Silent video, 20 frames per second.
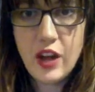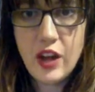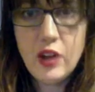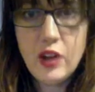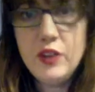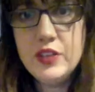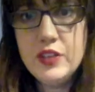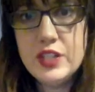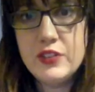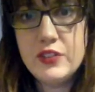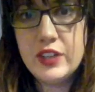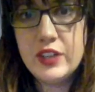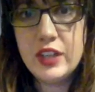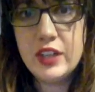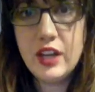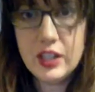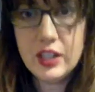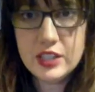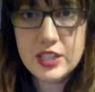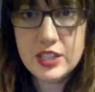all of the different
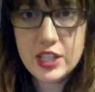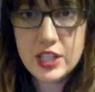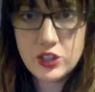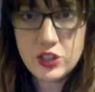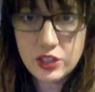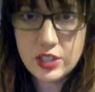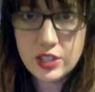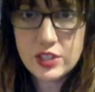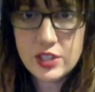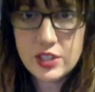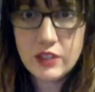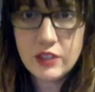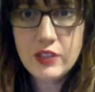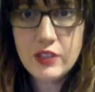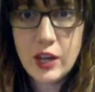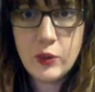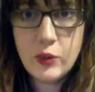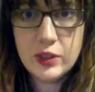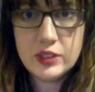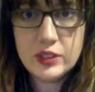connotations of
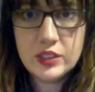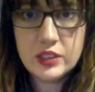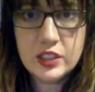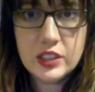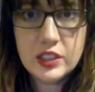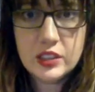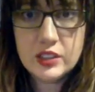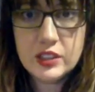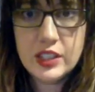that word look,